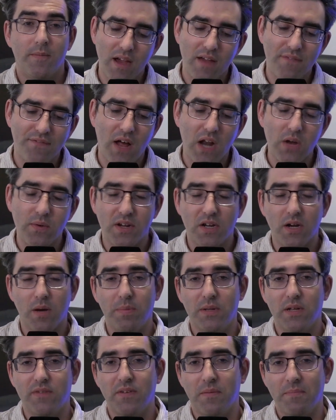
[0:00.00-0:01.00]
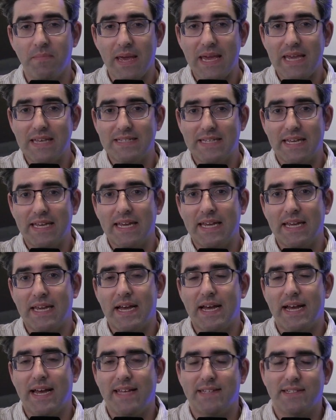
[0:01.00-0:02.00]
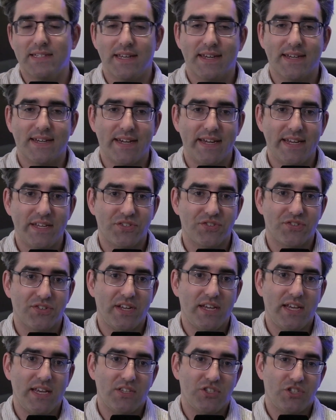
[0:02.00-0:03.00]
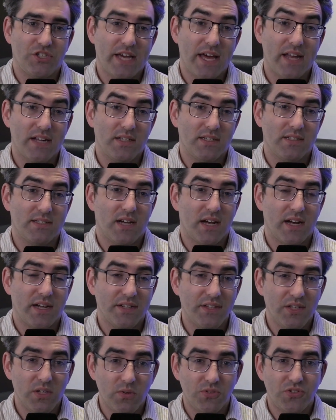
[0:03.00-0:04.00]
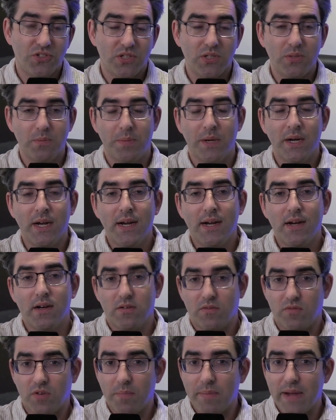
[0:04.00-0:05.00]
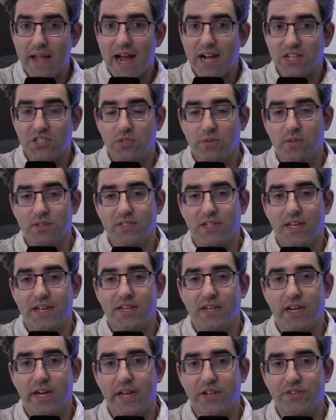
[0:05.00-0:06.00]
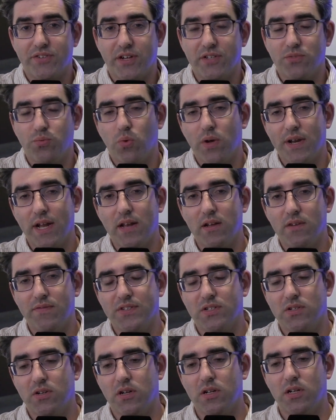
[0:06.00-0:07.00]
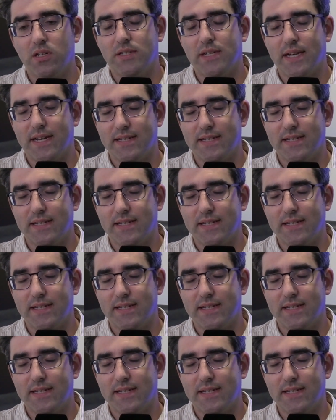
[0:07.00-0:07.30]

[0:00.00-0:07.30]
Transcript: I follow a couple of amazing psychiatry channels on YouTube run by actual psychiatrists. One I love is called